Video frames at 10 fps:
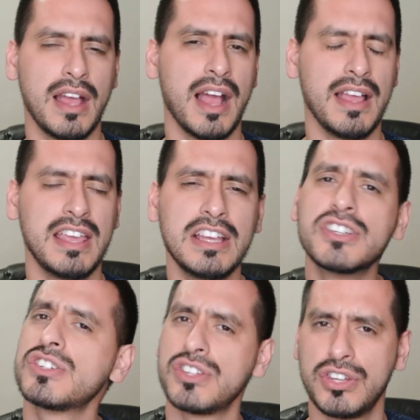Uh, he
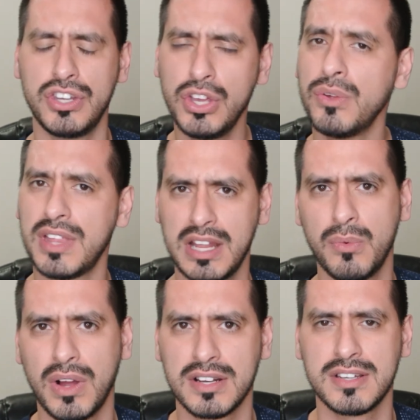just knew that he wanted